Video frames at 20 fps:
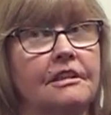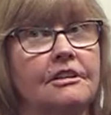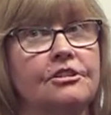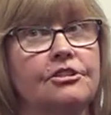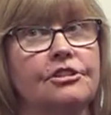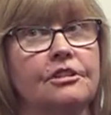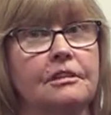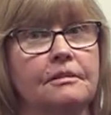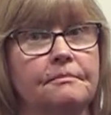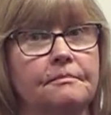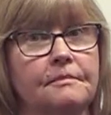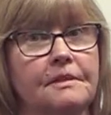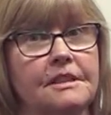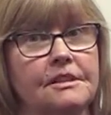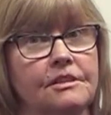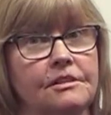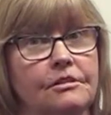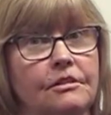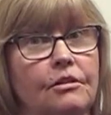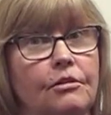She
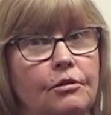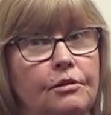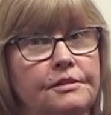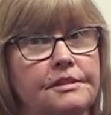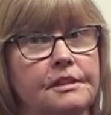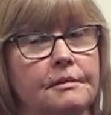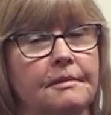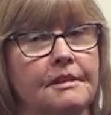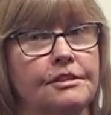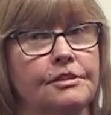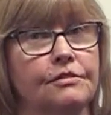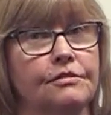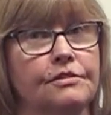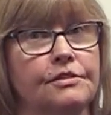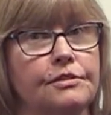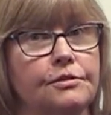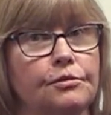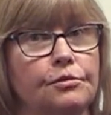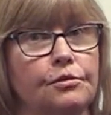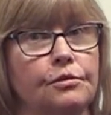missed a whole semester of
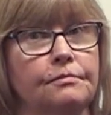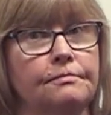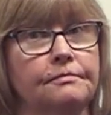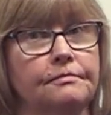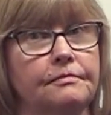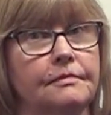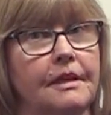school.